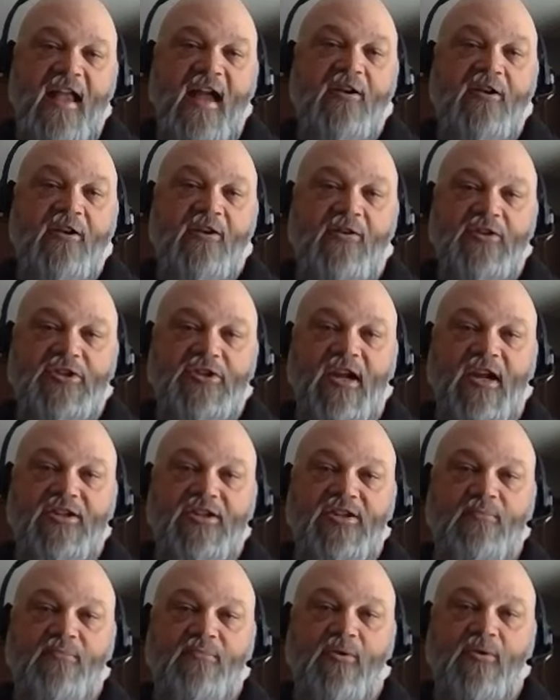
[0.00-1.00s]
out your
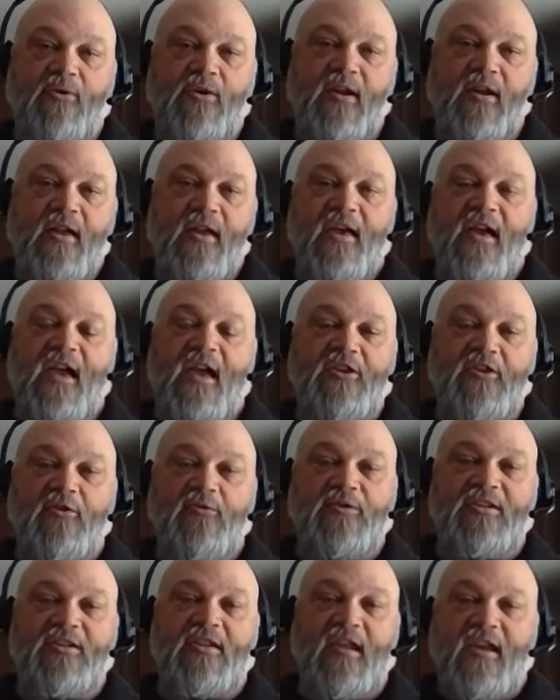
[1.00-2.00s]
ejection port, and you
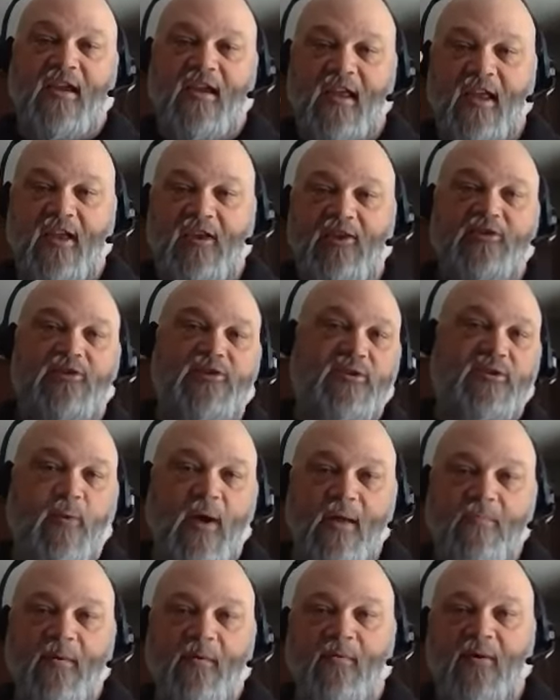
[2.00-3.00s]
see it and you
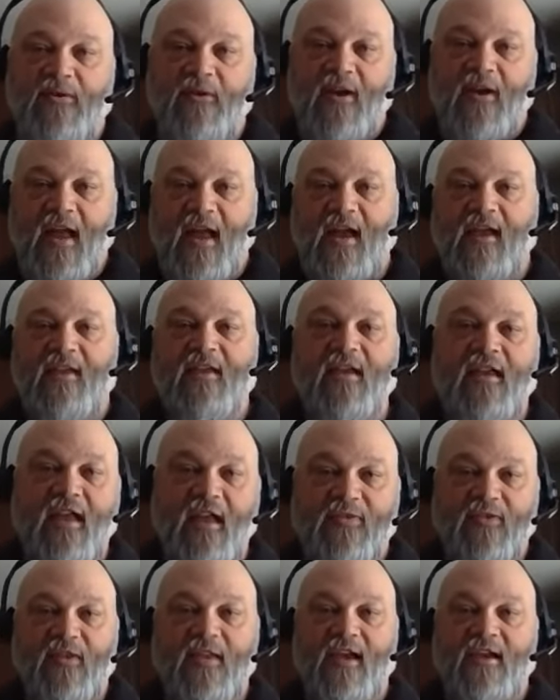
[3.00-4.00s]
swipe it with your hand and
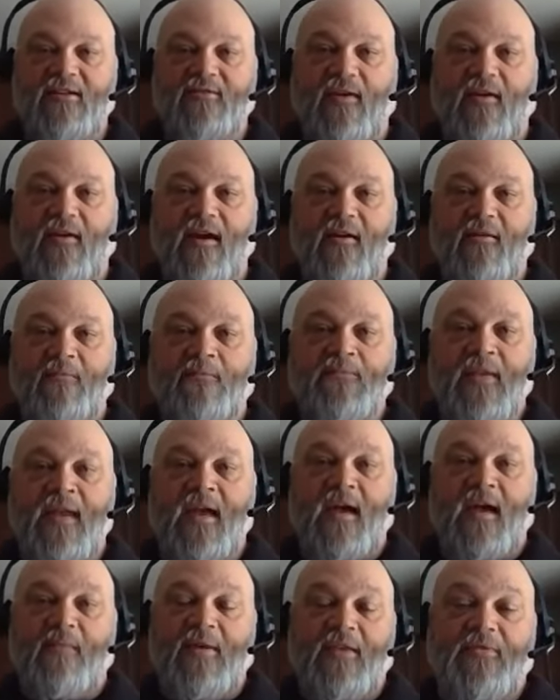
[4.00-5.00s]
get the next round.
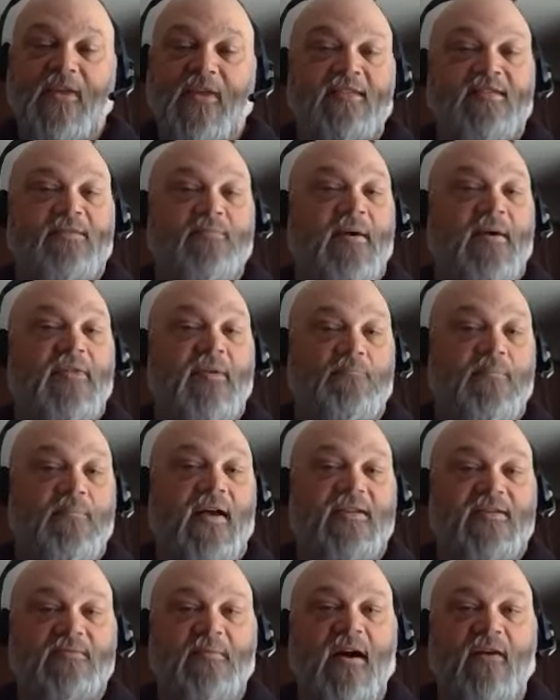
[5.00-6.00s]
I mean, that's about the
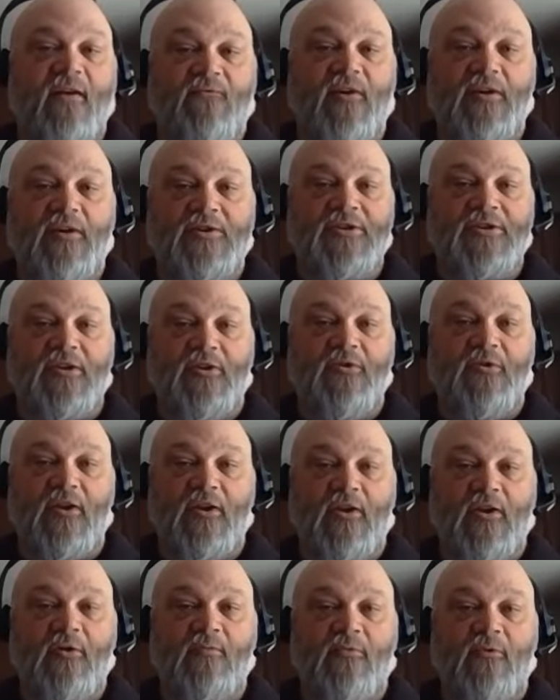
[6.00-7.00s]
best malfunction you can
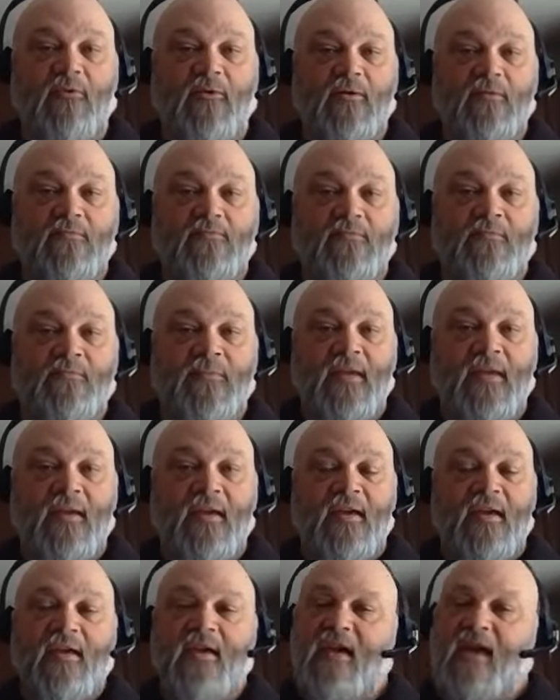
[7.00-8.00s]
hope for.
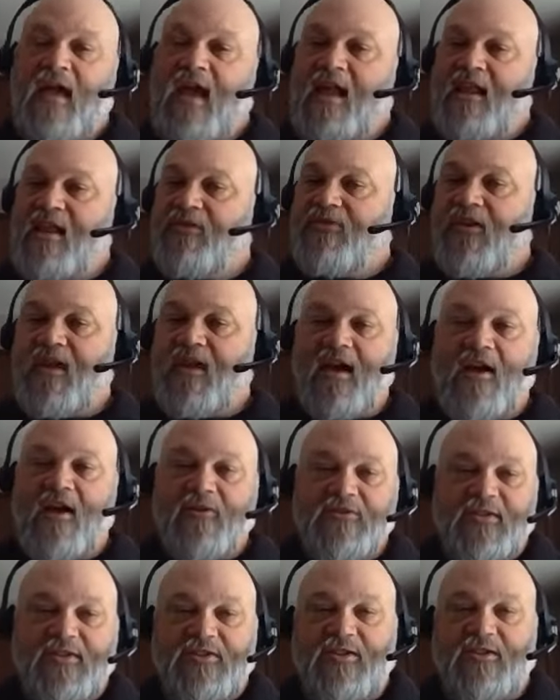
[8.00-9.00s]
Anything
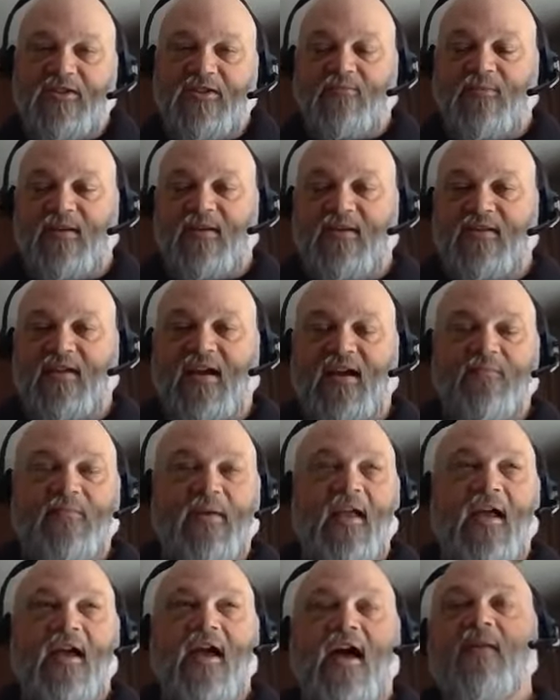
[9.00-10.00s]
else is just going to be disaster. I
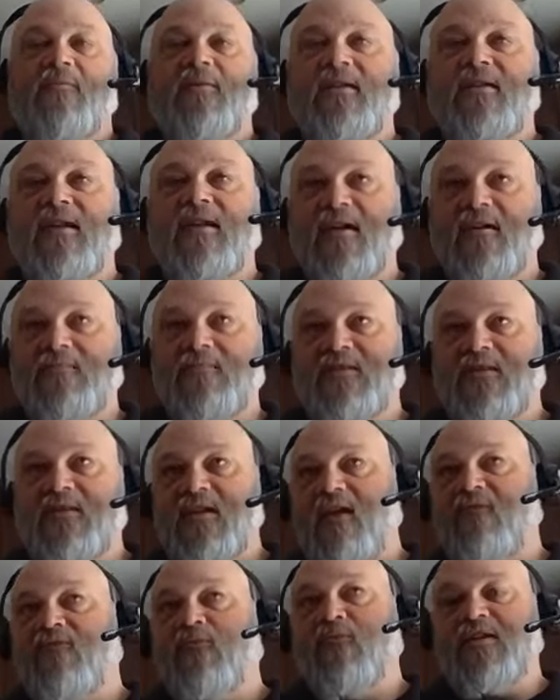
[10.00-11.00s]
mean, how many times
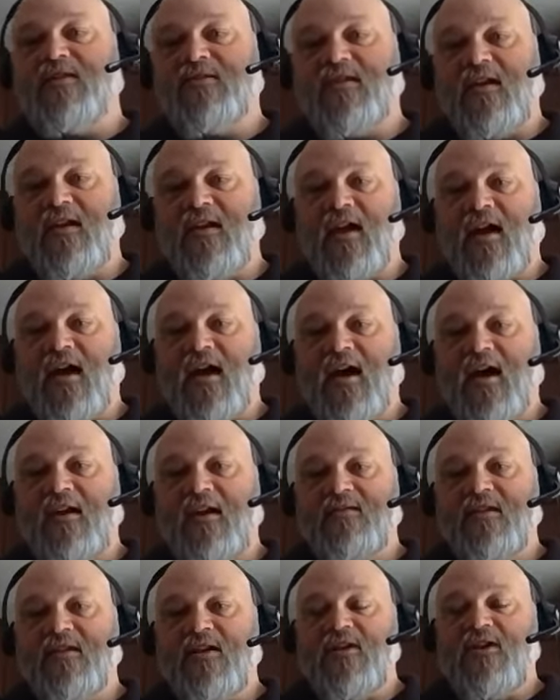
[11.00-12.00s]
have we seen
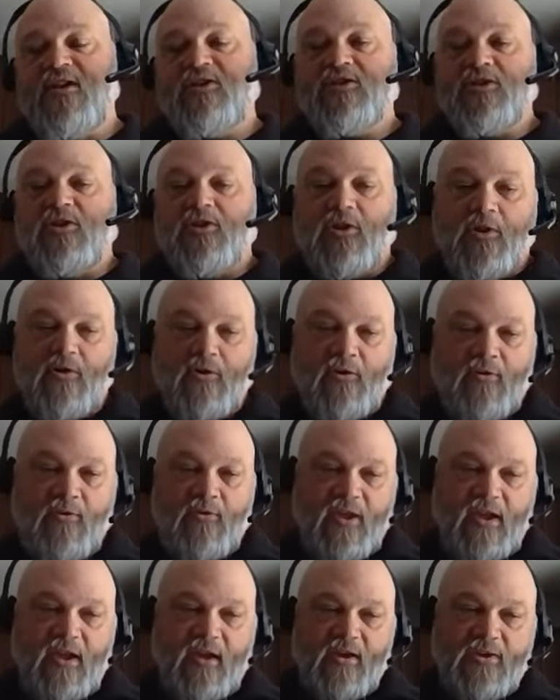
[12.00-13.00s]
guys
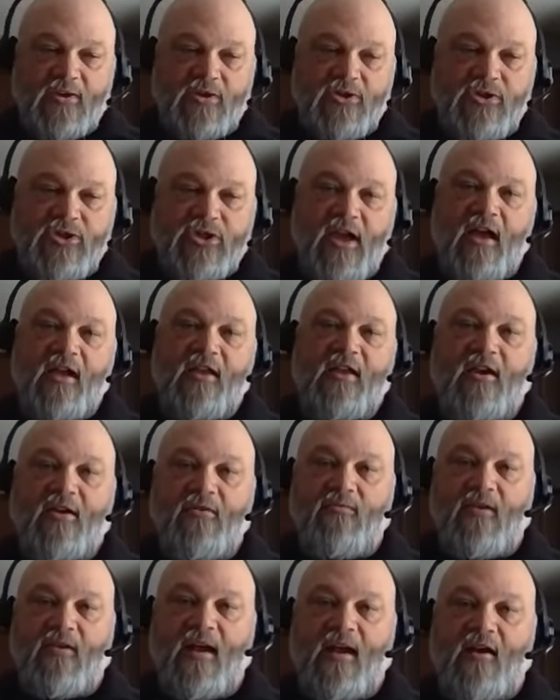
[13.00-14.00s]
load
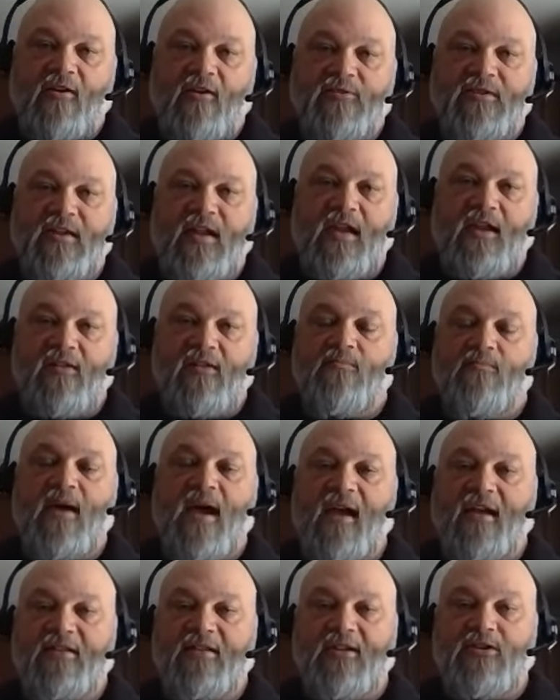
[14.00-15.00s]
shotgun rounds into the
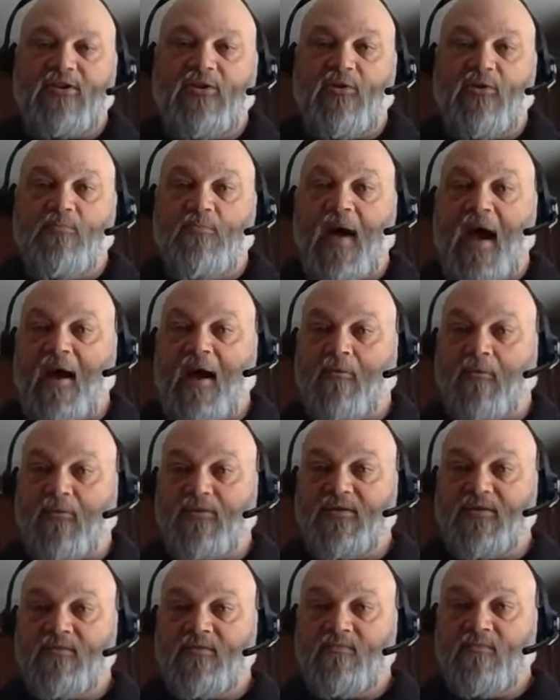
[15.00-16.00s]
magazine tube
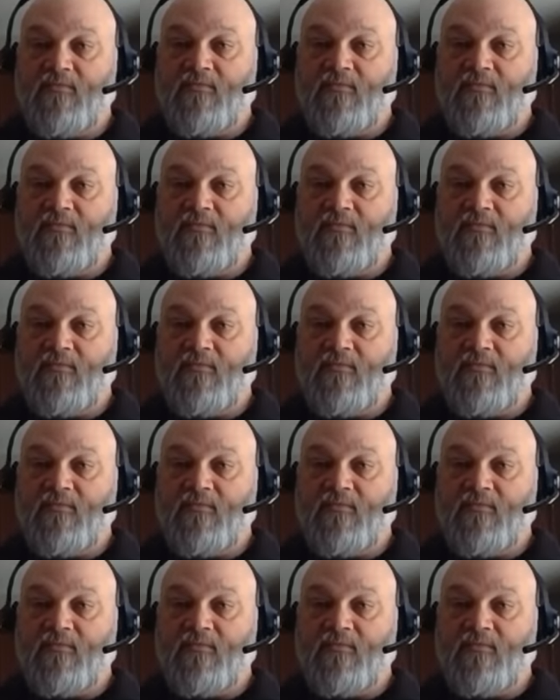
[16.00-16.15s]
backwards?